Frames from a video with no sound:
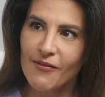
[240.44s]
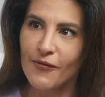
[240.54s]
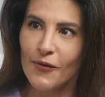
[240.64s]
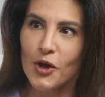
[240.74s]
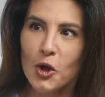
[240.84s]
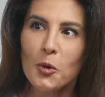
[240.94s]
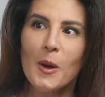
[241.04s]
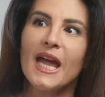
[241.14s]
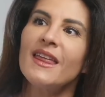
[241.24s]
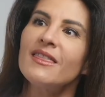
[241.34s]
for you
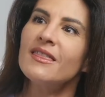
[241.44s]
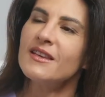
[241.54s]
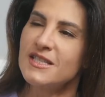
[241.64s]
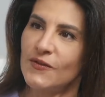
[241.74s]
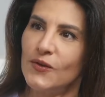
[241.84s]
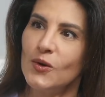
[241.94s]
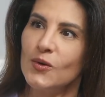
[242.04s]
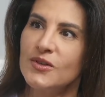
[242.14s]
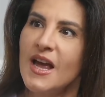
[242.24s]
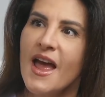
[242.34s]
in this
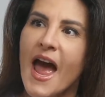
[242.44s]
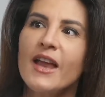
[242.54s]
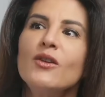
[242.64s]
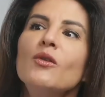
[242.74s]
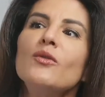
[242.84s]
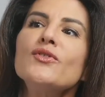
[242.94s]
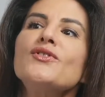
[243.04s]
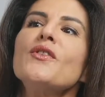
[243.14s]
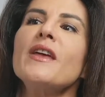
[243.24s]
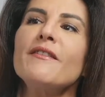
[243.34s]
food. And you're
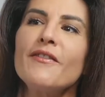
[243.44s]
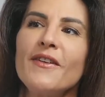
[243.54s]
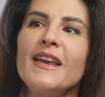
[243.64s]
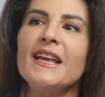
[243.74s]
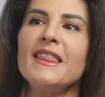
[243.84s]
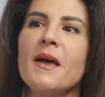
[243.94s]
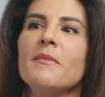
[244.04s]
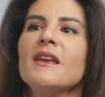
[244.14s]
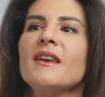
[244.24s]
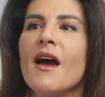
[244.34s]
also then feeding
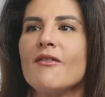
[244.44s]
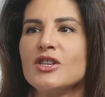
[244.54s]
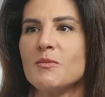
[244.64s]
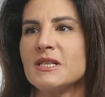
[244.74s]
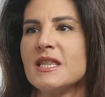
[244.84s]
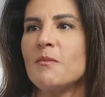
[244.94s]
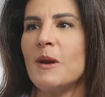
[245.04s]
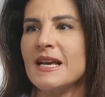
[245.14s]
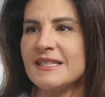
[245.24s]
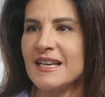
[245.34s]
them the nourishment and the
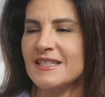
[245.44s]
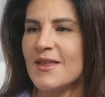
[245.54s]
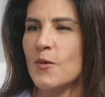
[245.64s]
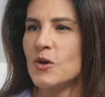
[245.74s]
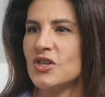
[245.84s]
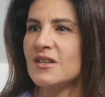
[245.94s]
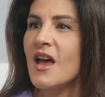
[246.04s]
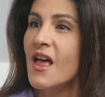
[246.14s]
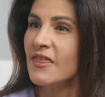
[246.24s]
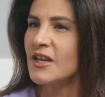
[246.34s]
blessings and the wishes
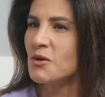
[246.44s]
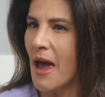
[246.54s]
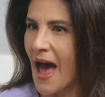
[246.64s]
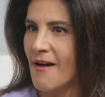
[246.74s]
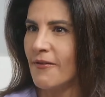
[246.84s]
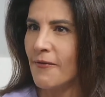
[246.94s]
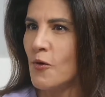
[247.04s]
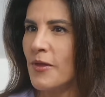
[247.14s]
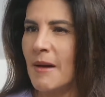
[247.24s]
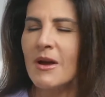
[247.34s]
that you have
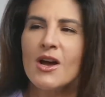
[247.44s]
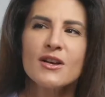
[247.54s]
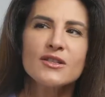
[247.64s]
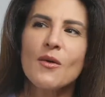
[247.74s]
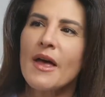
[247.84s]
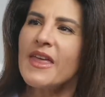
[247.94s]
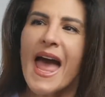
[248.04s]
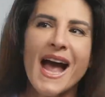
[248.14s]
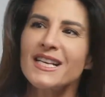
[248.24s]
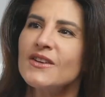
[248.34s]
for them. So the
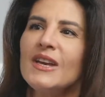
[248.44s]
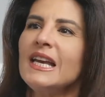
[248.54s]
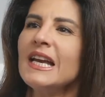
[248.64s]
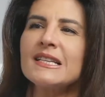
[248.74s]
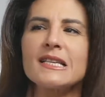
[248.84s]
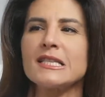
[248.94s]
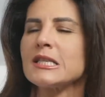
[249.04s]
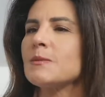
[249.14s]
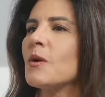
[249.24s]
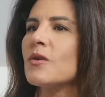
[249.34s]
act of eating is a
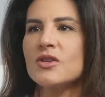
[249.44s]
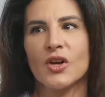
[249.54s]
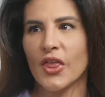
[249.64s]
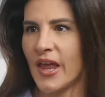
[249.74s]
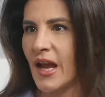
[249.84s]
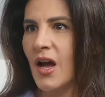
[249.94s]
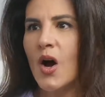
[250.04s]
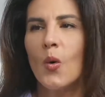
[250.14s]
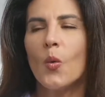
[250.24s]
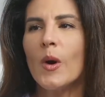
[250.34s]
spiritual thing.
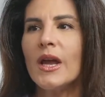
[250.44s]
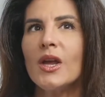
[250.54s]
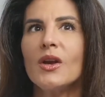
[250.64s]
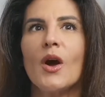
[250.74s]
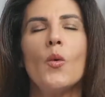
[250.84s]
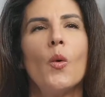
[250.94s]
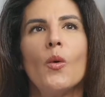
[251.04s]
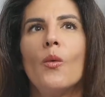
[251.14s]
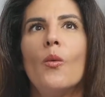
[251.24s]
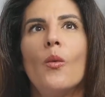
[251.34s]
We
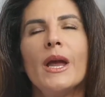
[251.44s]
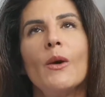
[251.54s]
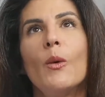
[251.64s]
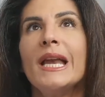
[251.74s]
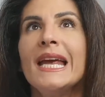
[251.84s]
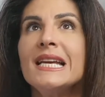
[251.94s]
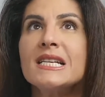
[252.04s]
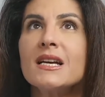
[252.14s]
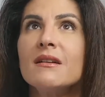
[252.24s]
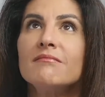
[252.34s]

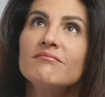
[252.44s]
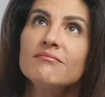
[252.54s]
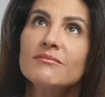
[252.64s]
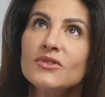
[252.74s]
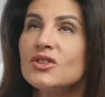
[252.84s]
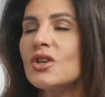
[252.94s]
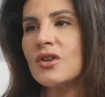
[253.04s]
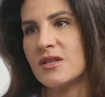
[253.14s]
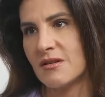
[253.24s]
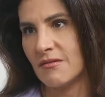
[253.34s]
need
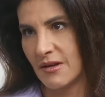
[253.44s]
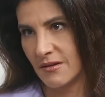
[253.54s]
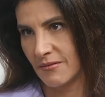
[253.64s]
certain,